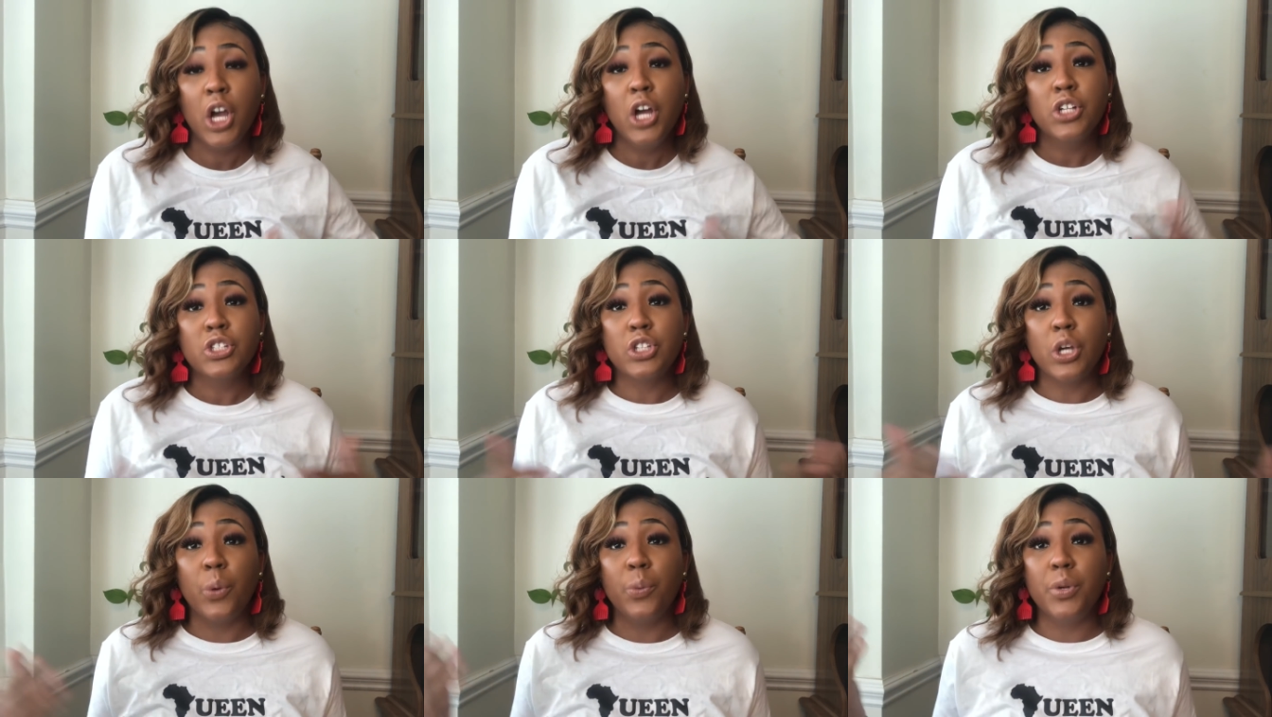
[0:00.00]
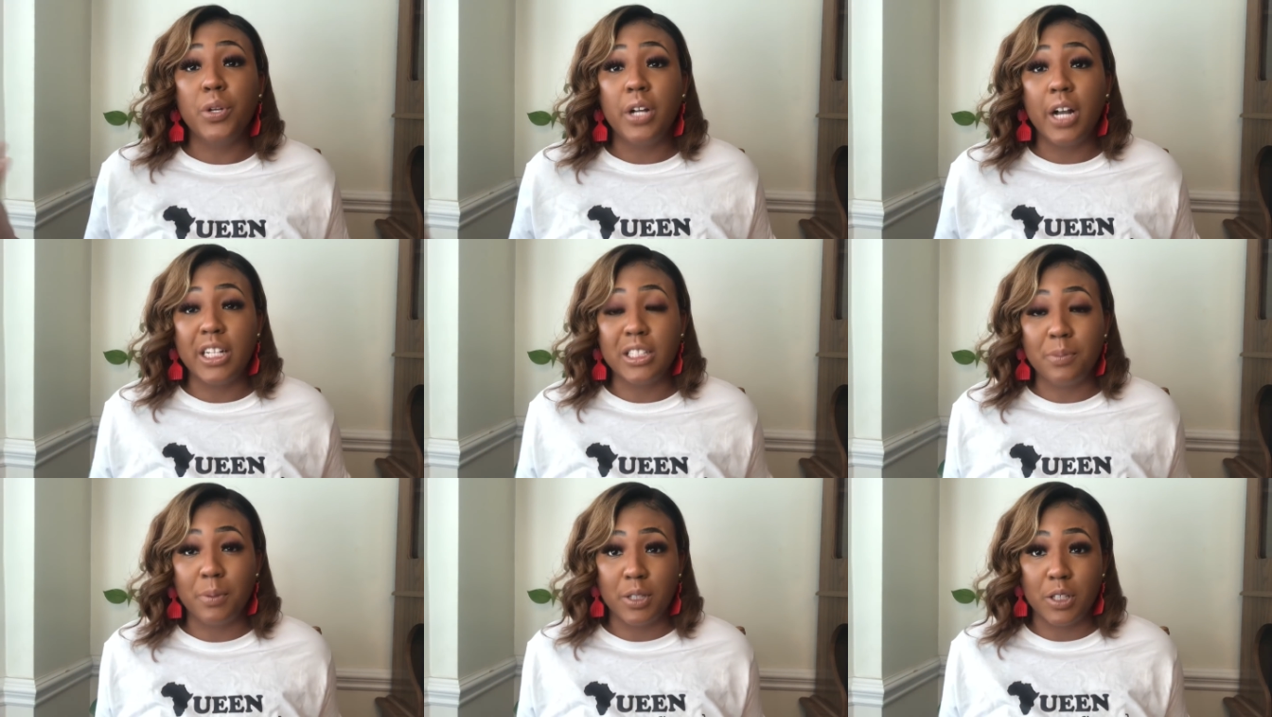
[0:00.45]
So when you
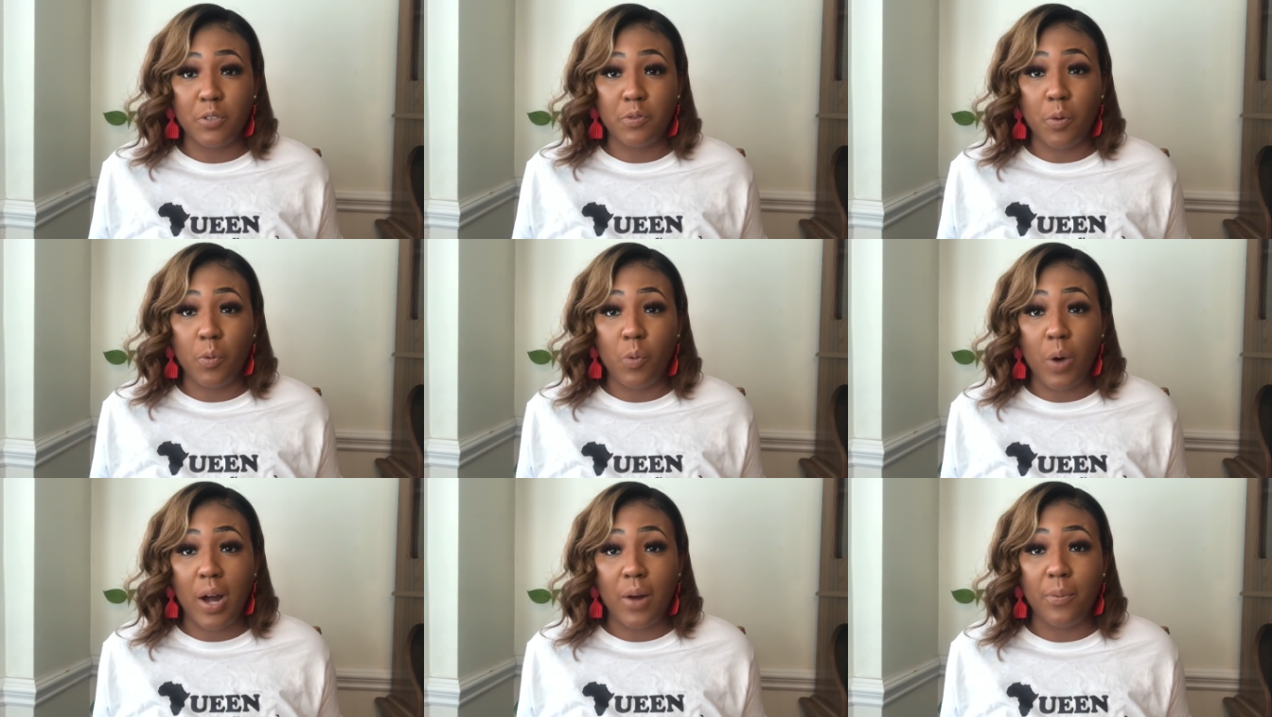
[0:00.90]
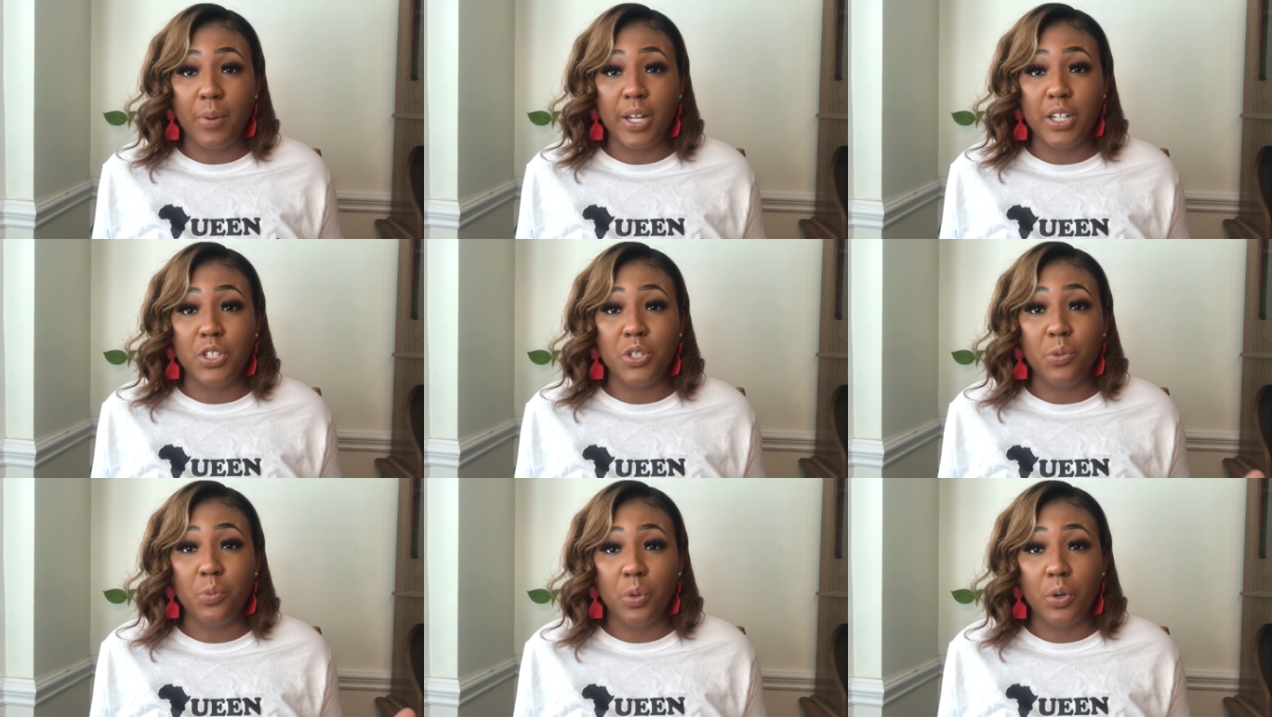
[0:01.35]
guys purchase from
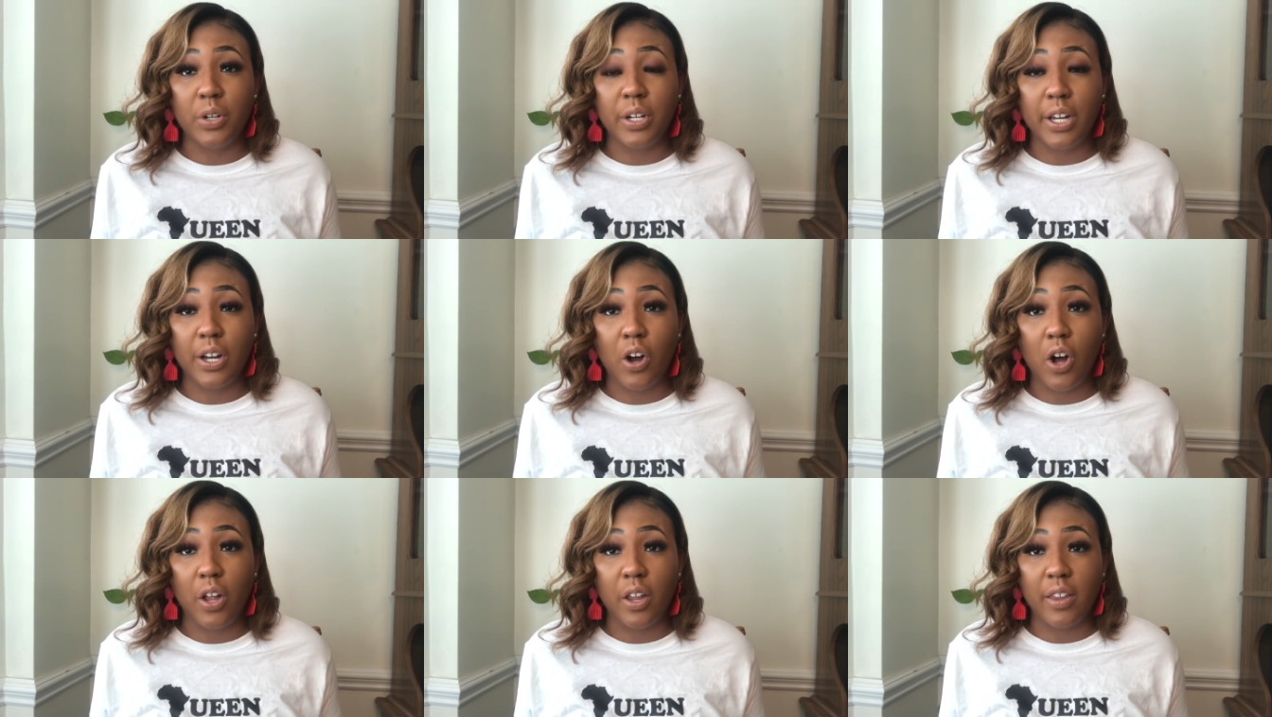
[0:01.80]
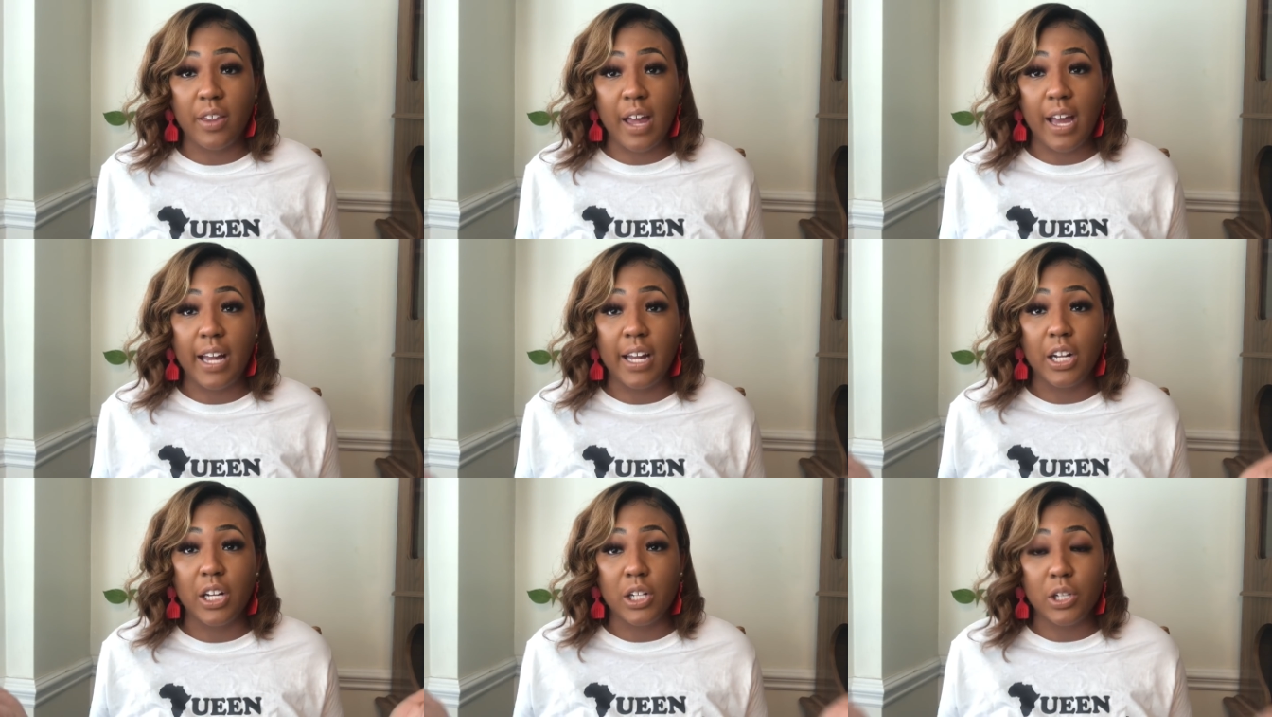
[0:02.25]
Ywigs, you will get all of
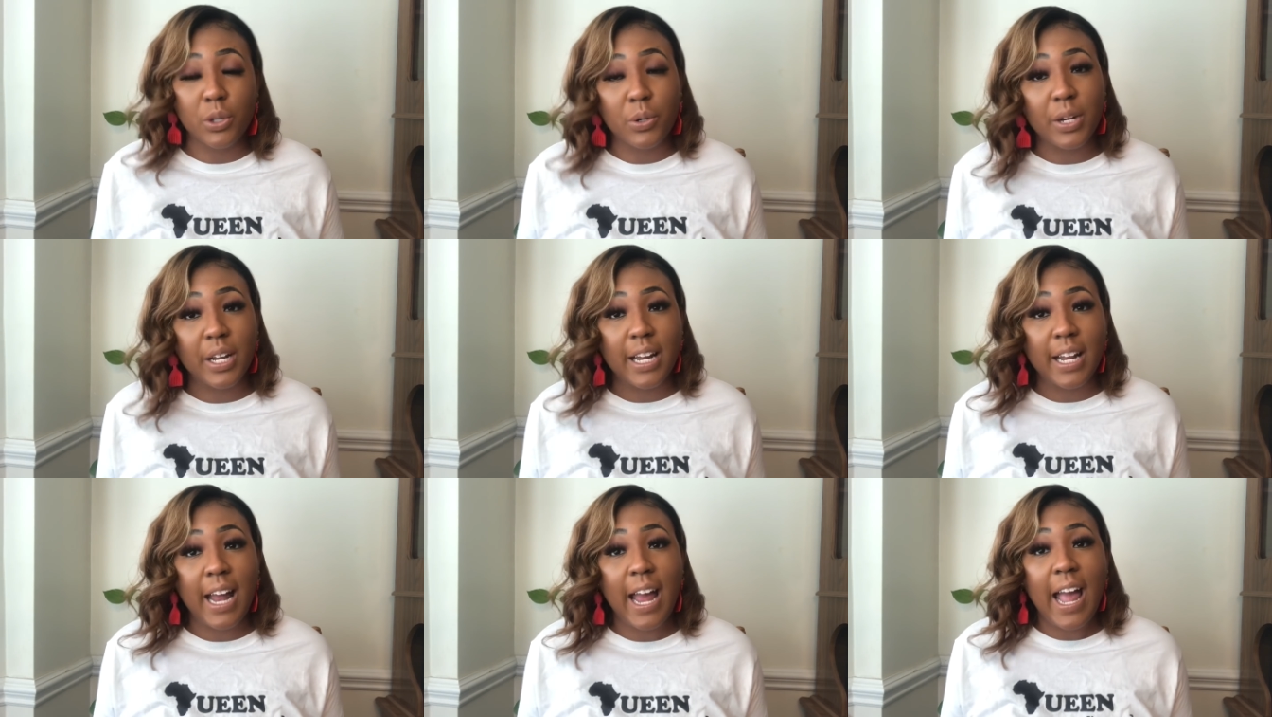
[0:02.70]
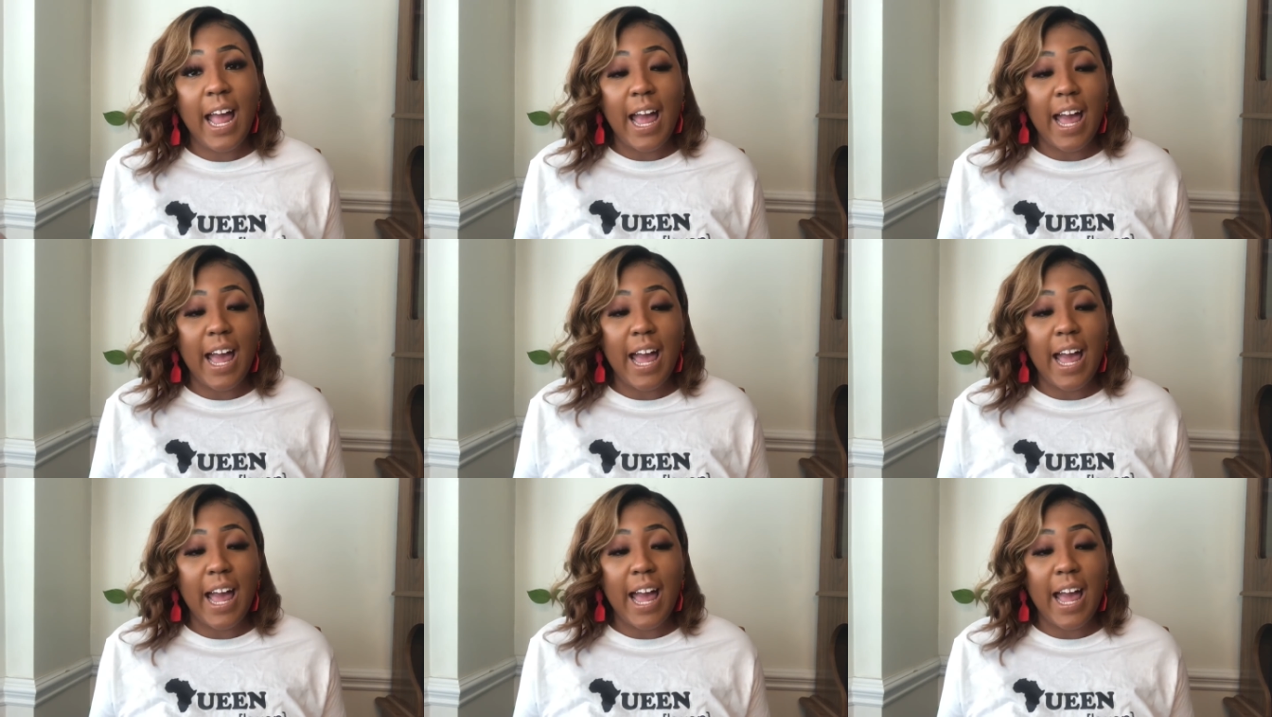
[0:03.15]
that included.